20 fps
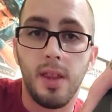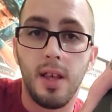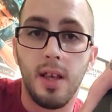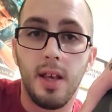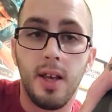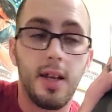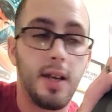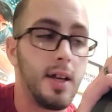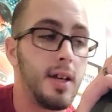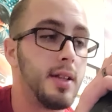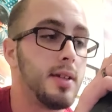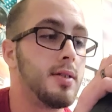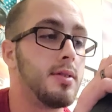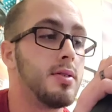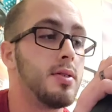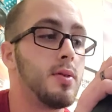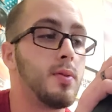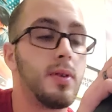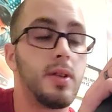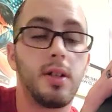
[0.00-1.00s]
and
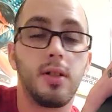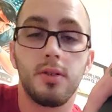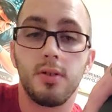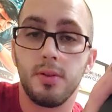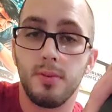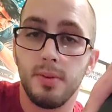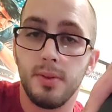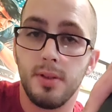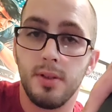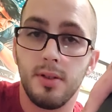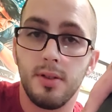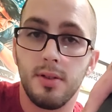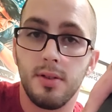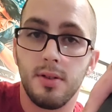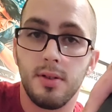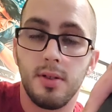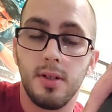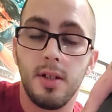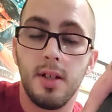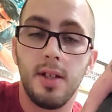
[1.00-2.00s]
no one else bids,
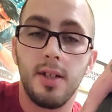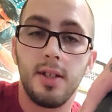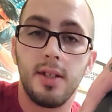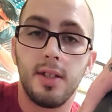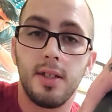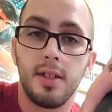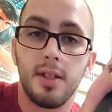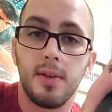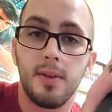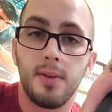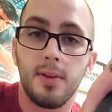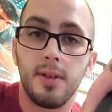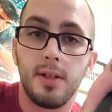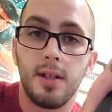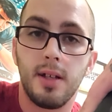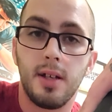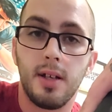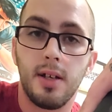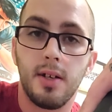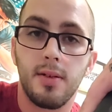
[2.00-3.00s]
then they win
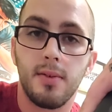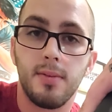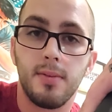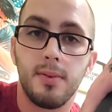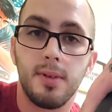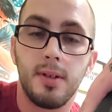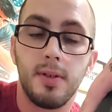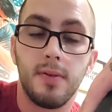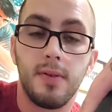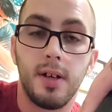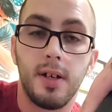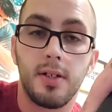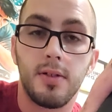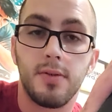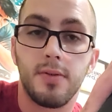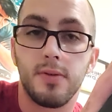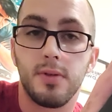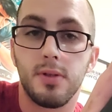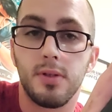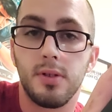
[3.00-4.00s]
that item. If it has
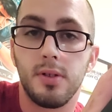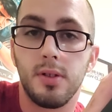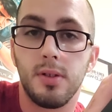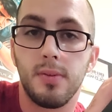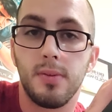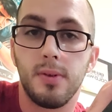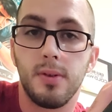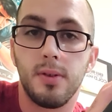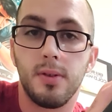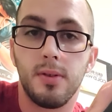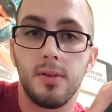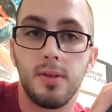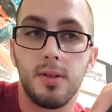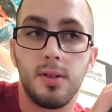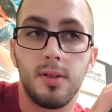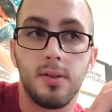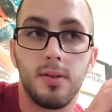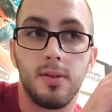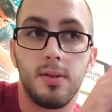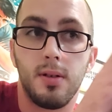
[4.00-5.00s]
free shipping,
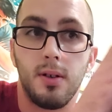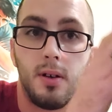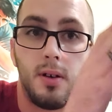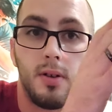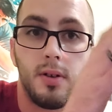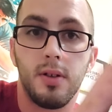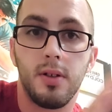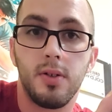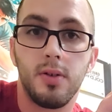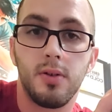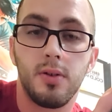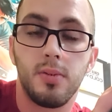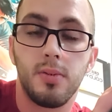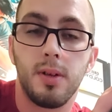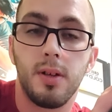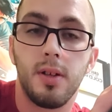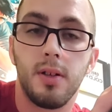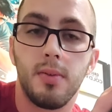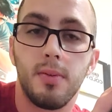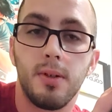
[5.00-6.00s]
then all they do is
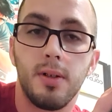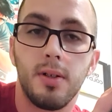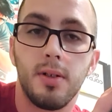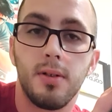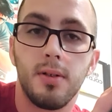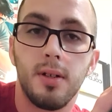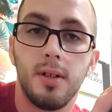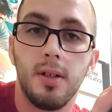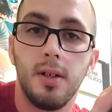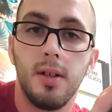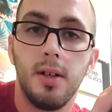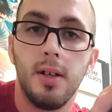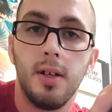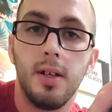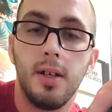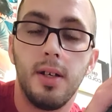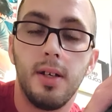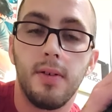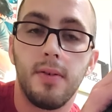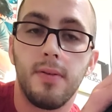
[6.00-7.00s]
pay their bid.
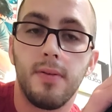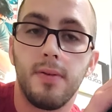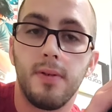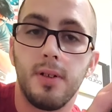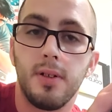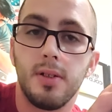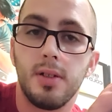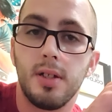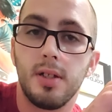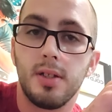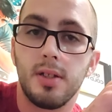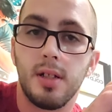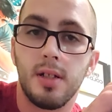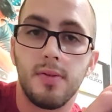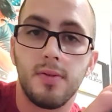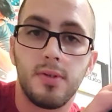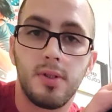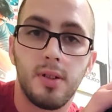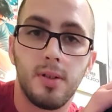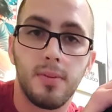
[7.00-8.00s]
If it does
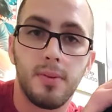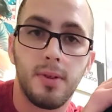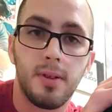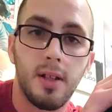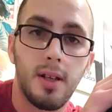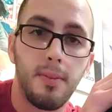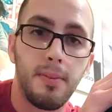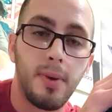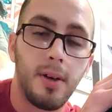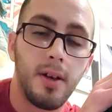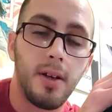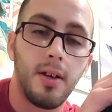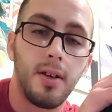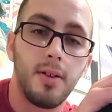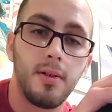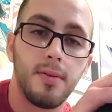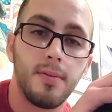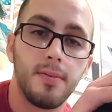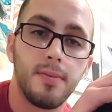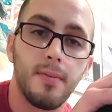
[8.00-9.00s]
have shipping, they pay
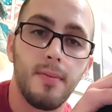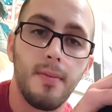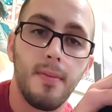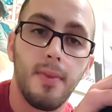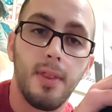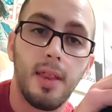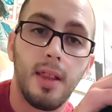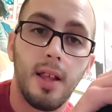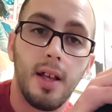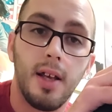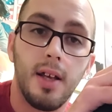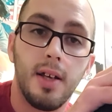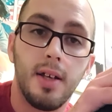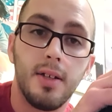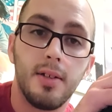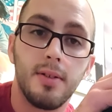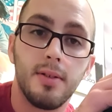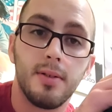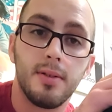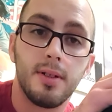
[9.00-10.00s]
it
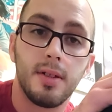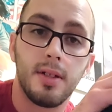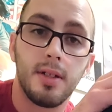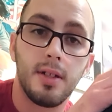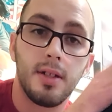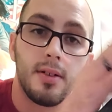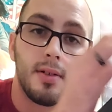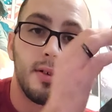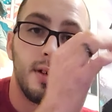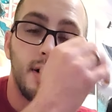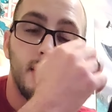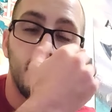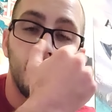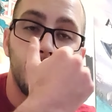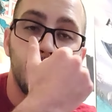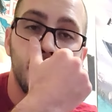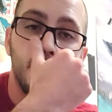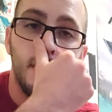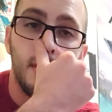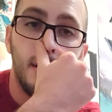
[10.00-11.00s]
and they get their item.
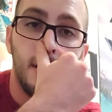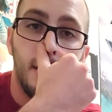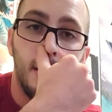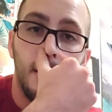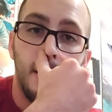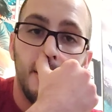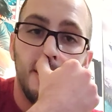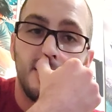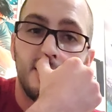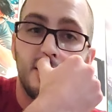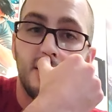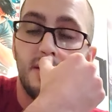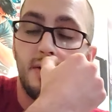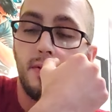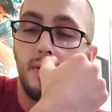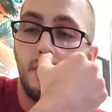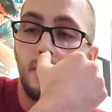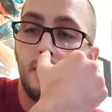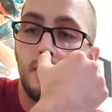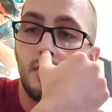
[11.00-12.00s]
So if
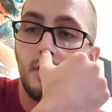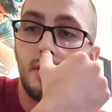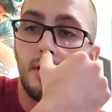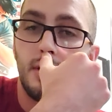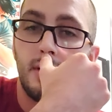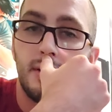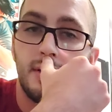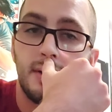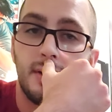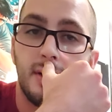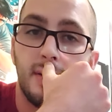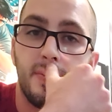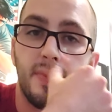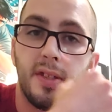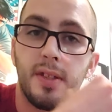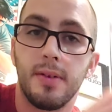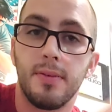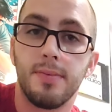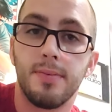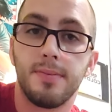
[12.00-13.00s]
I was to list
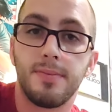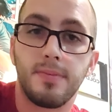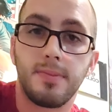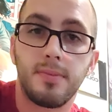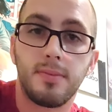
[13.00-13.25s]
something